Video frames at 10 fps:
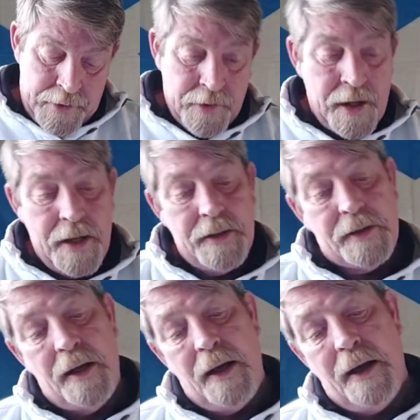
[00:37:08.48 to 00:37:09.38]
Right,
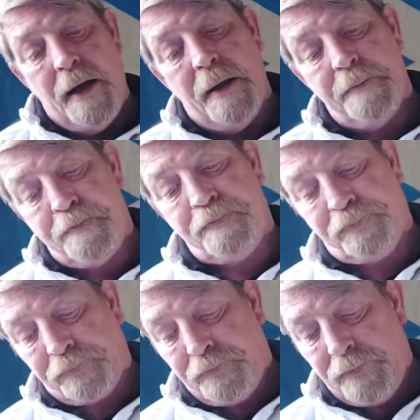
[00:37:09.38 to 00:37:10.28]

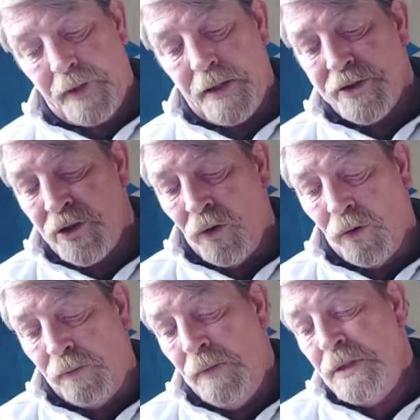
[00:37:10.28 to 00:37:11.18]

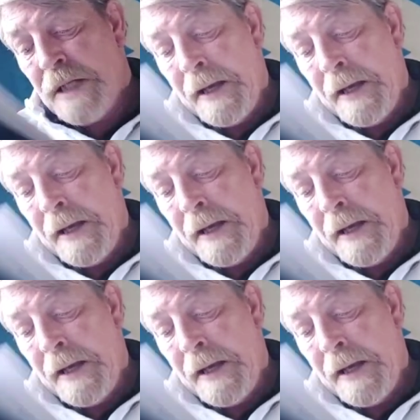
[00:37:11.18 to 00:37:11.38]
so